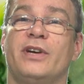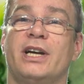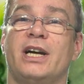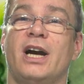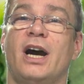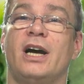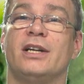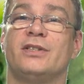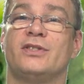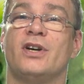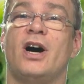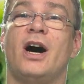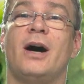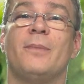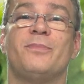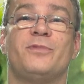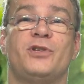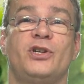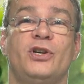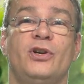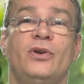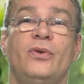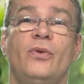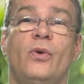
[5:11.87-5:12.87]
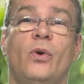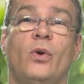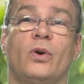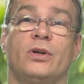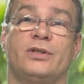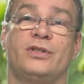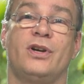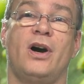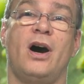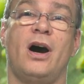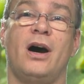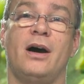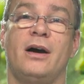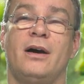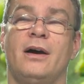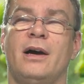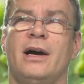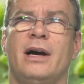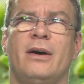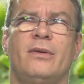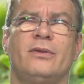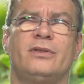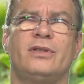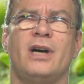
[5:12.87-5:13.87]
it got top
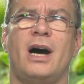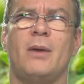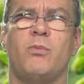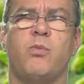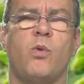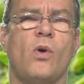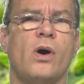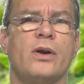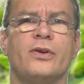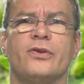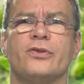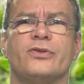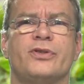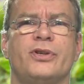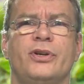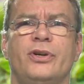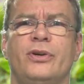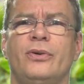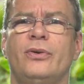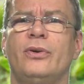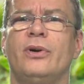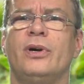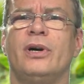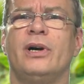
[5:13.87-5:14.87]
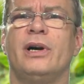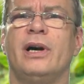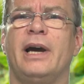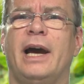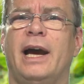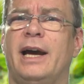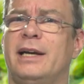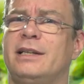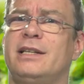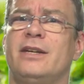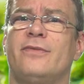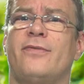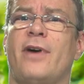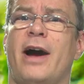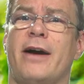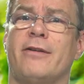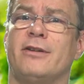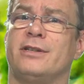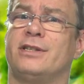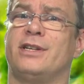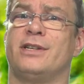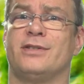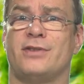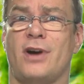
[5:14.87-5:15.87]
1 or 2
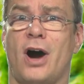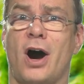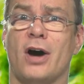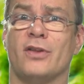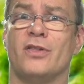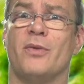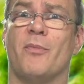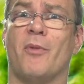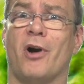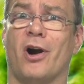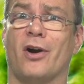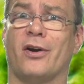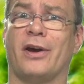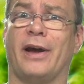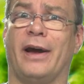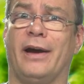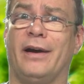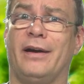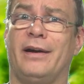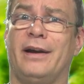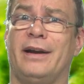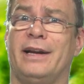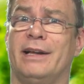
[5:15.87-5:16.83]
antiviruses on the market,